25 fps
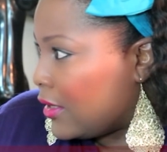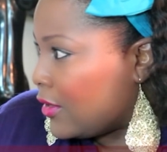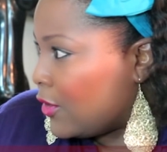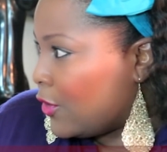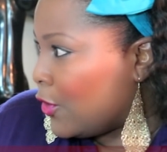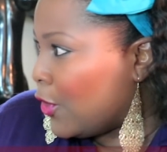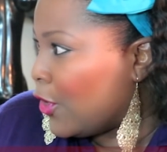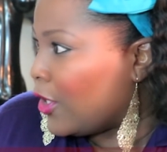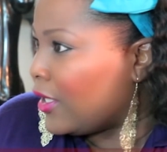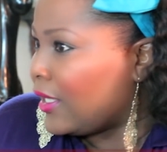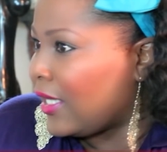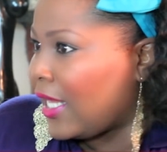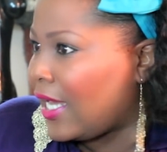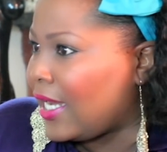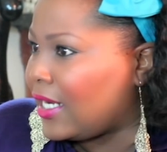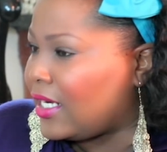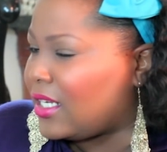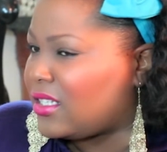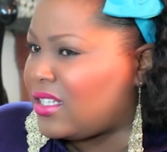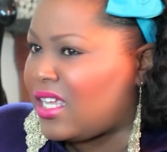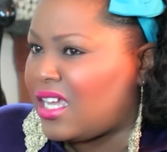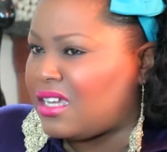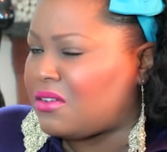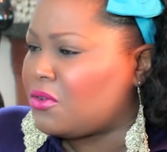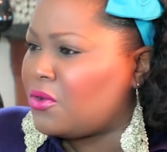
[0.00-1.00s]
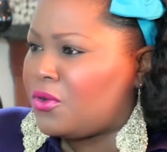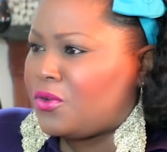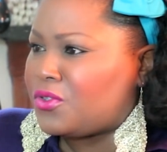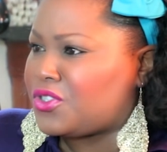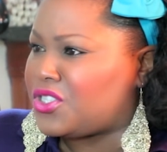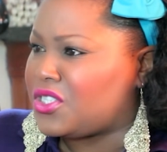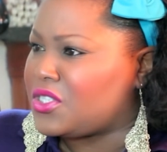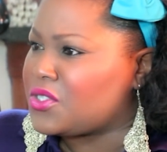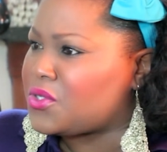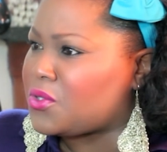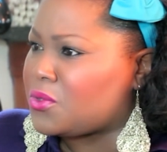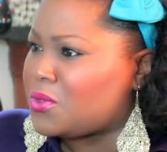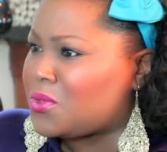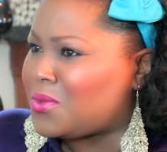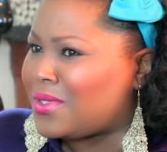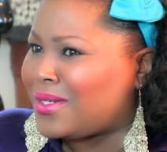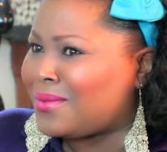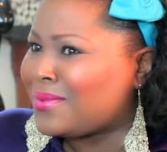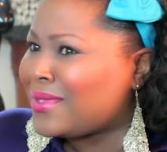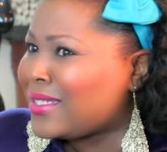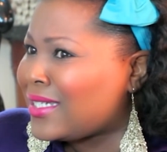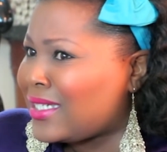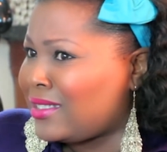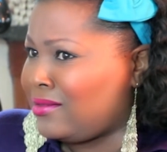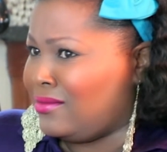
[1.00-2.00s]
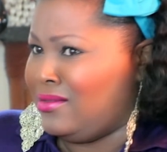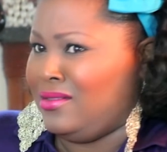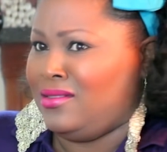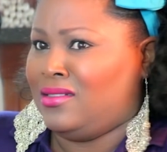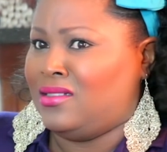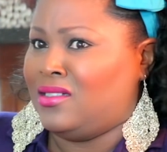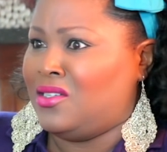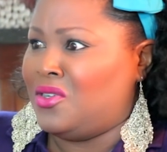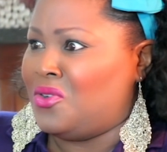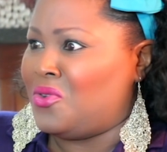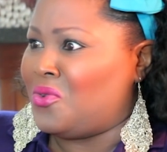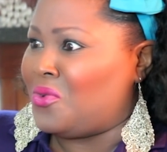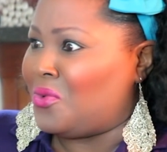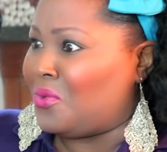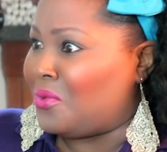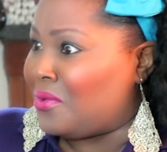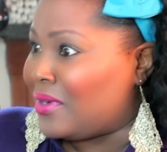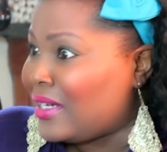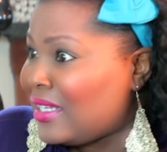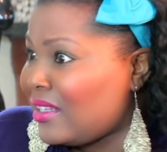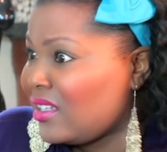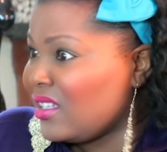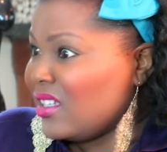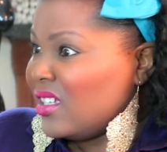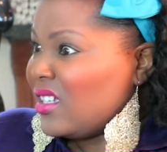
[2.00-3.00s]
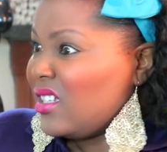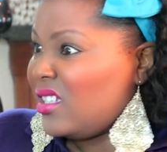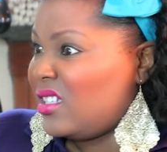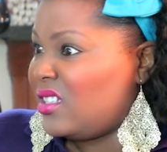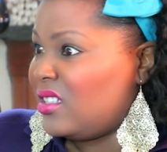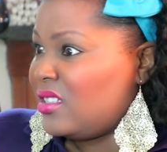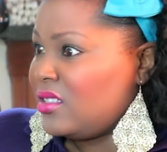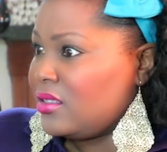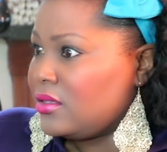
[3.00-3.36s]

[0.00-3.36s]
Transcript: her online and like, oh, she used to do this. I'm thinking, really?